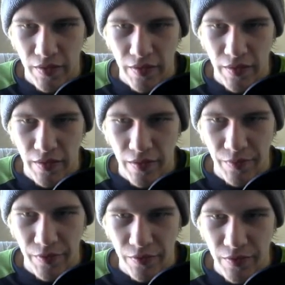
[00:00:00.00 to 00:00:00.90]
And I'm
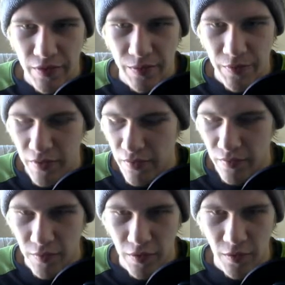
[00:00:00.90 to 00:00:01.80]
going to do the same here.
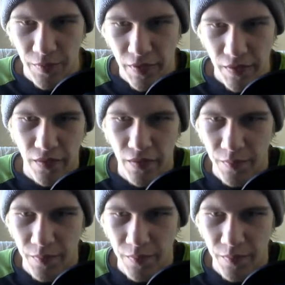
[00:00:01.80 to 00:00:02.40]
I'll copy this.